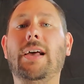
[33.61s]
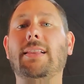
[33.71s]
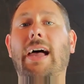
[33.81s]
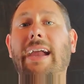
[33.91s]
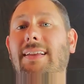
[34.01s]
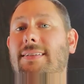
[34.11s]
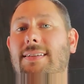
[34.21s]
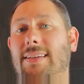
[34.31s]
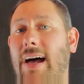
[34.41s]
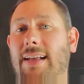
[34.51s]
like
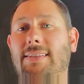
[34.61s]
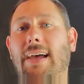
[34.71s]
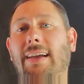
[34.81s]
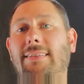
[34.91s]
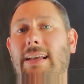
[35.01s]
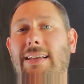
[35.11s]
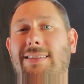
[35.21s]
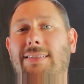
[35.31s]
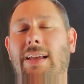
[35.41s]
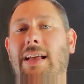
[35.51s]
designs like
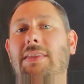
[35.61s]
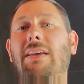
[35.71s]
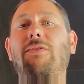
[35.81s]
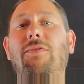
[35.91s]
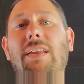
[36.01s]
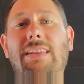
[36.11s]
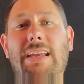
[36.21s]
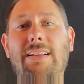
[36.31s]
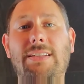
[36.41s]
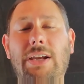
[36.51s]
this that fit
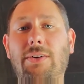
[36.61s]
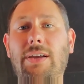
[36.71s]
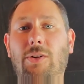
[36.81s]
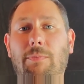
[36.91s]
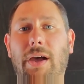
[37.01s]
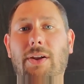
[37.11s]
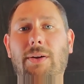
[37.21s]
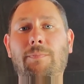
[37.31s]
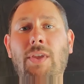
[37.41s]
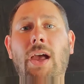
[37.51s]
the interior
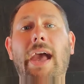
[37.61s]
better